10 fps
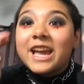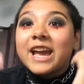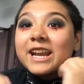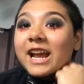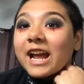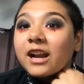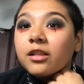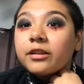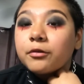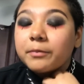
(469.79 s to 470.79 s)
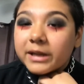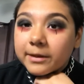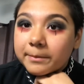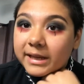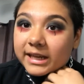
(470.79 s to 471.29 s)
And I had a little pink
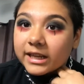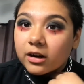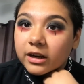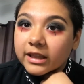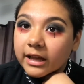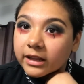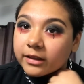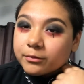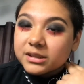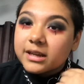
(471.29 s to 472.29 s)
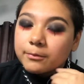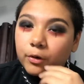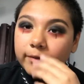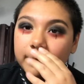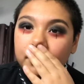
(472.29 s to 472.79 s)
beanie on that, it was like
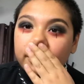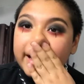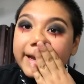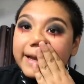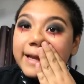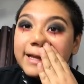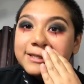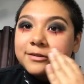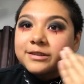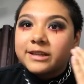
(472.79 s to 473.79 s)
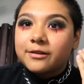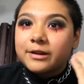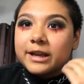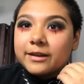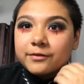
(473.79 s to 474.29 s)
more of a beret. So I was like,
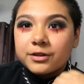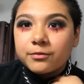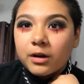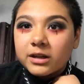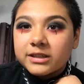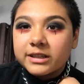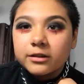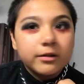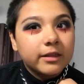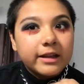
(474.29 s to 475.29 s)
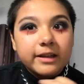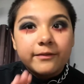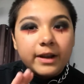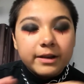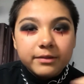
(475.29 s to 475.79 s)
okay, if she walks in or like if
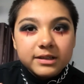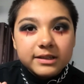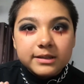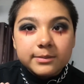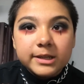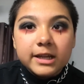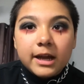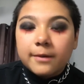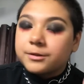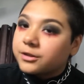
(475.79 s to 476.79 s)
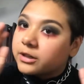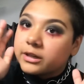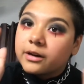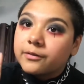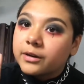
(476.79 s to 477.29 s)
anyone sees me, I'm just gonna
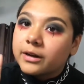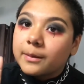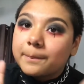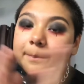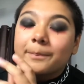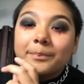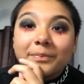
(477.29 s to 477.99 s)
cover it up.